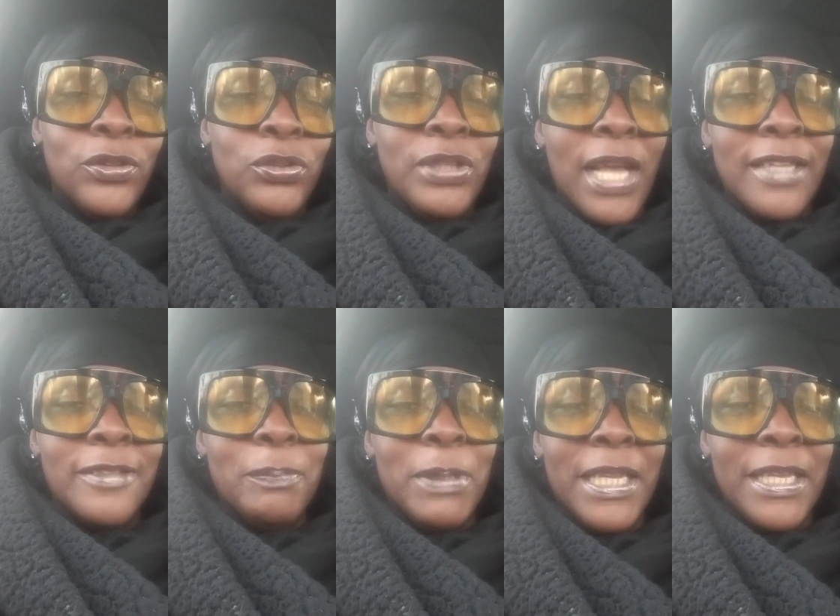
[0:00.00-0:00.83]
do you
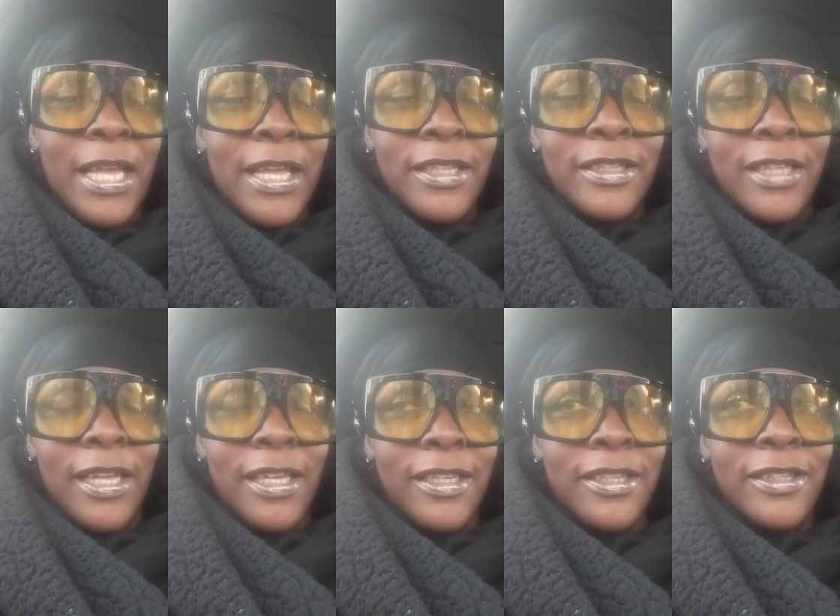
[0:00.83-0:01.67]
guys play that?
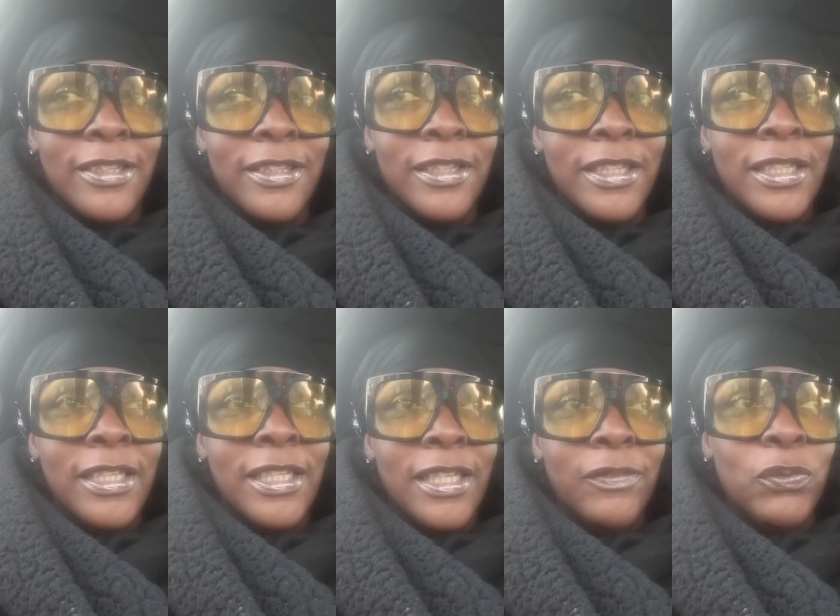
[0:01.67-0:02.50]
Like,
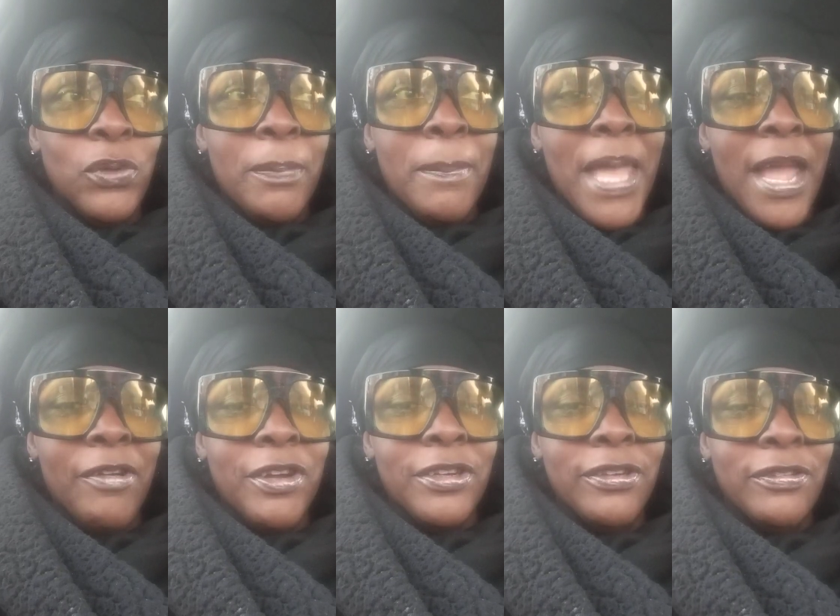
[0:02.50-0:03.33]
if you're
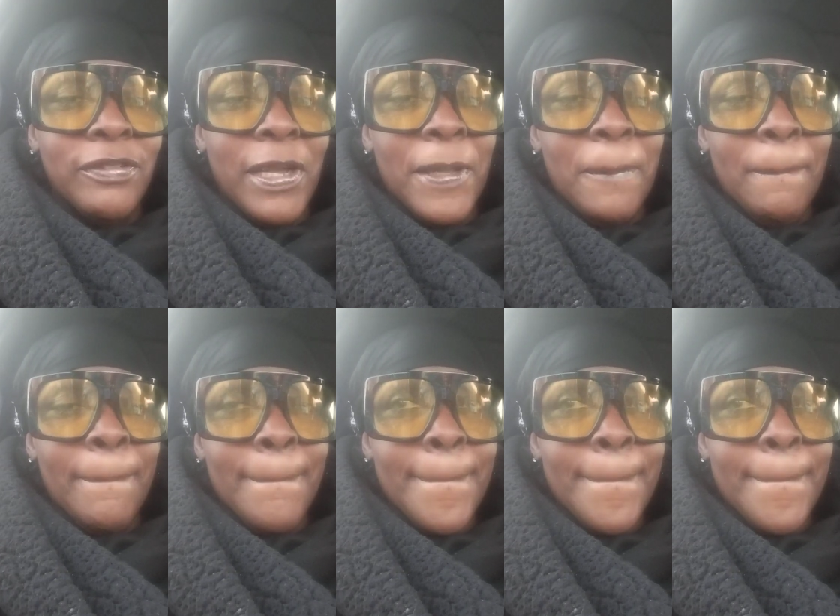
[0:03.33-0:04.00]
married, right?